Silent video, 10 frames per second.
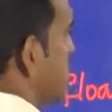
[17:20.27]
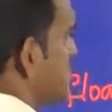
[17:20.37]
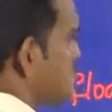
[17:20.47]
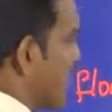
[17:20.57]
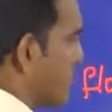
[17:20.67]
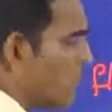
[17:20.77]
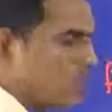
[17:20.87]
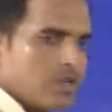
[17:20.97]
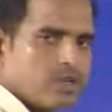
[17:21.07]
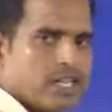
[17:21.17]
Means I am
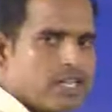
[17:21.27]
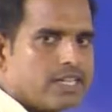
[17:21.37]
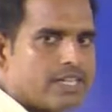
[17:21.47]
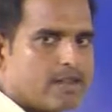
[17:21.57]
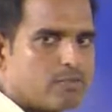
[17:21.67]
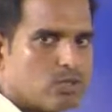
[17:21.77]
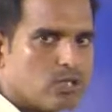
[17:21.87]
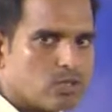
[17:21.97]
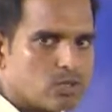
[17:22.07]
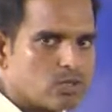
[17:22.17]
going to tell that I am
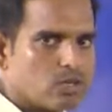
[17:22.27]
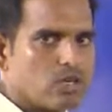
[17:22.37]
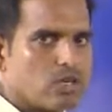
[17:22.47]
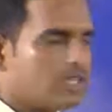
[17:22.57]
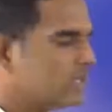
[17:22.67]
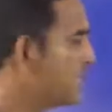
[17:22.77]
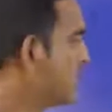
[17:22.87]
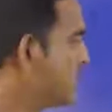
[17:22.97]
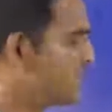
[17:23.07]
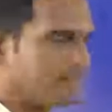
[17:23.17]
going to store
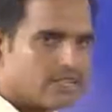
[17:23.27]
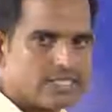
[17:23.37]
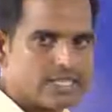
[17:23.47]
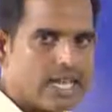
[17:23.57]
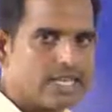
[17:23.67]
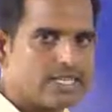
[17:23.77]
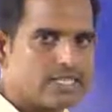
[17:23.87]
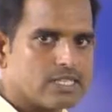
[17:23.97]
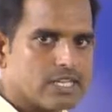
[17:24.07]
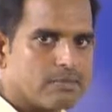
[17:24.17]
30 different
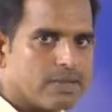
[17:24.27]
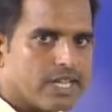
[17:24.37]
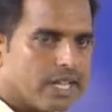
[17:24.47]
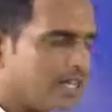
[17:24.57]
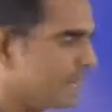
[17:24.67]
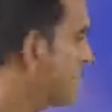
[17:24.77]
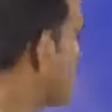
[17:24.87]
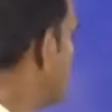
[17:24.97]
salaries in my array.